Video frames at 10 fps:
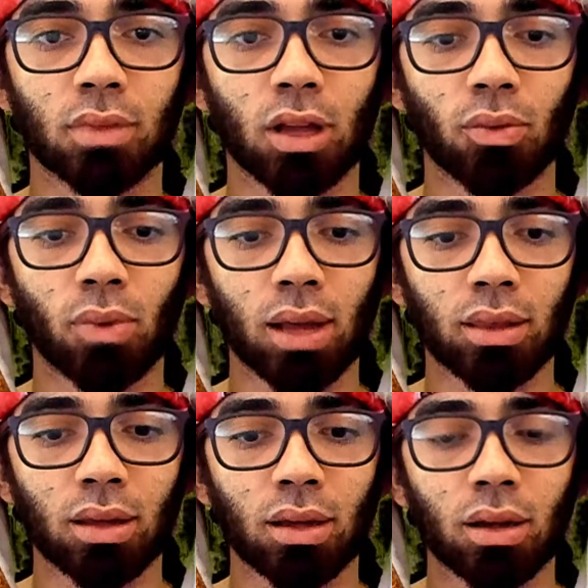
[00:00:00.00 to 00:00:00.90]
What?
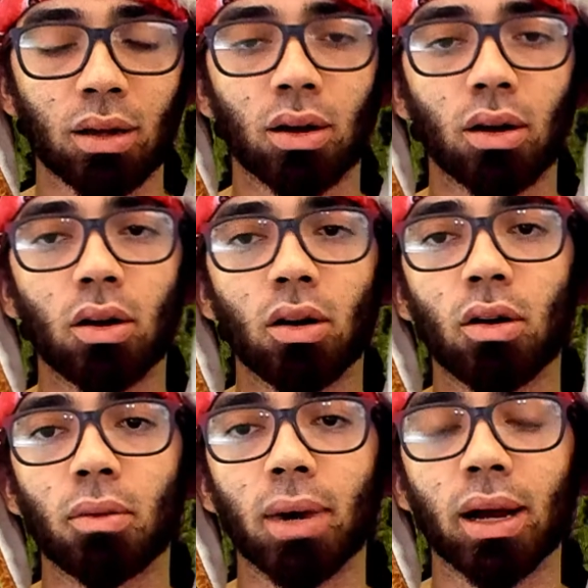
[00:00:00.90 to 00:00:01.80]
Oh
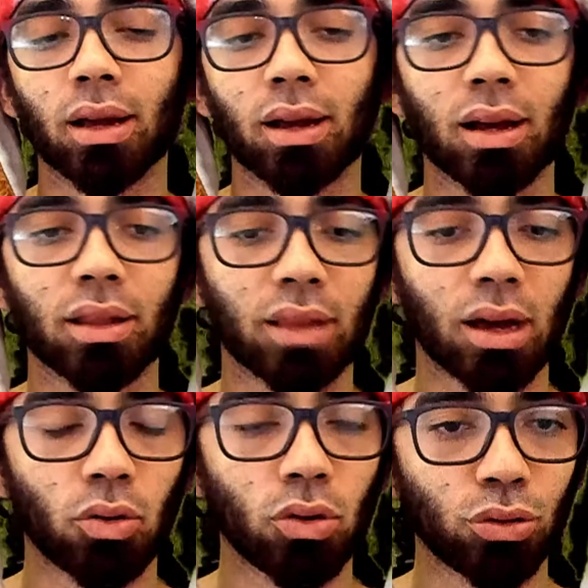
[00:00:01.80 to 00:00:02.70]
my god,
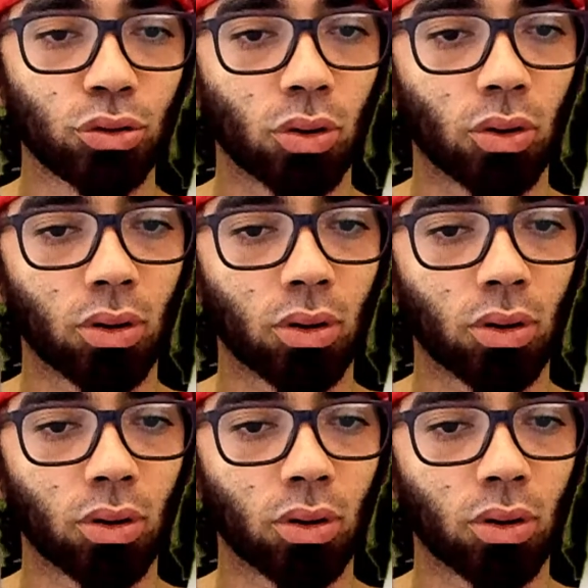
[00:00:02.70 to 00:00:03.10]
Naruto.